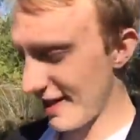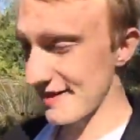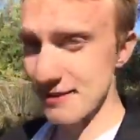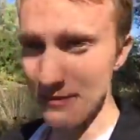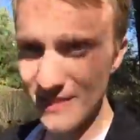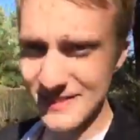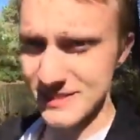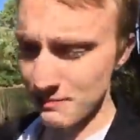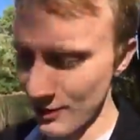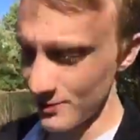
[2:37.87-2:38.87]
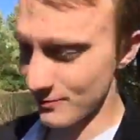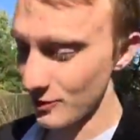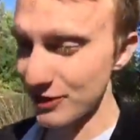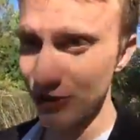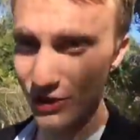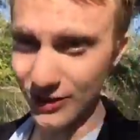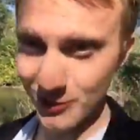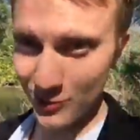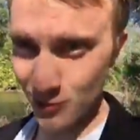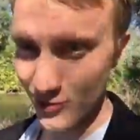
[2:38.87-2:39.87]
I had the amazing experience of going to
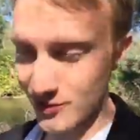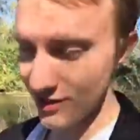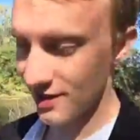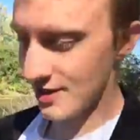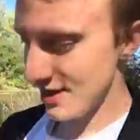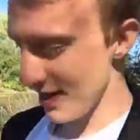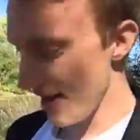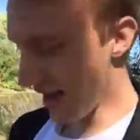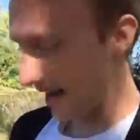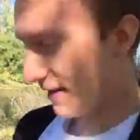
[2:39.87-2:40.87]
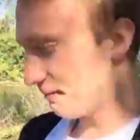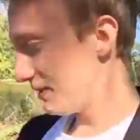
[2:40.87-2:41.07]
Chengdu and